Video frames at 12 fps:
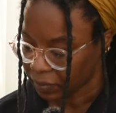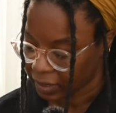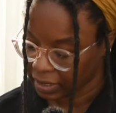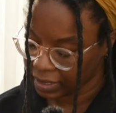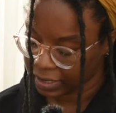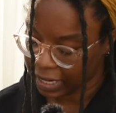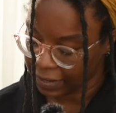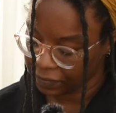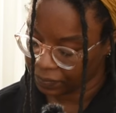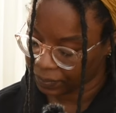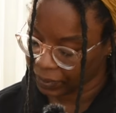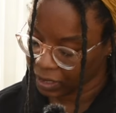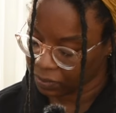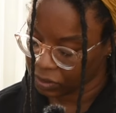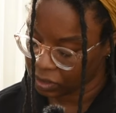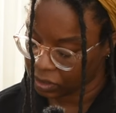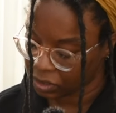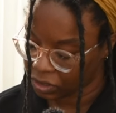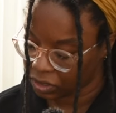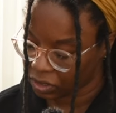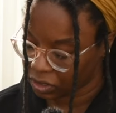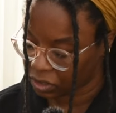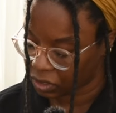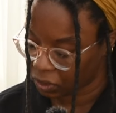That's because I've become
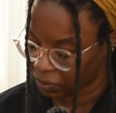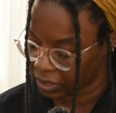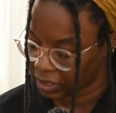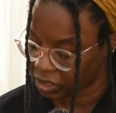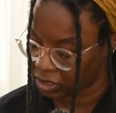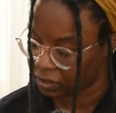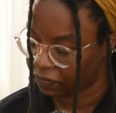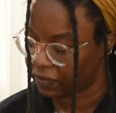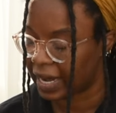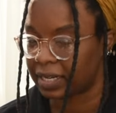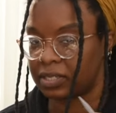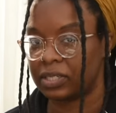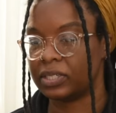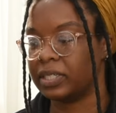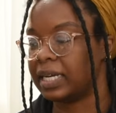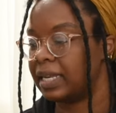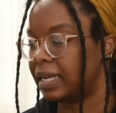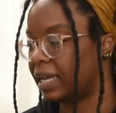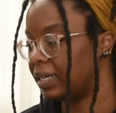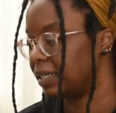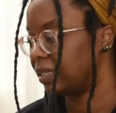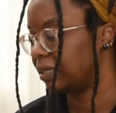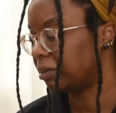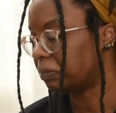so much faster at
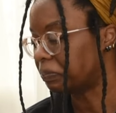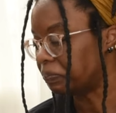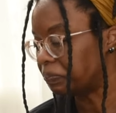editing.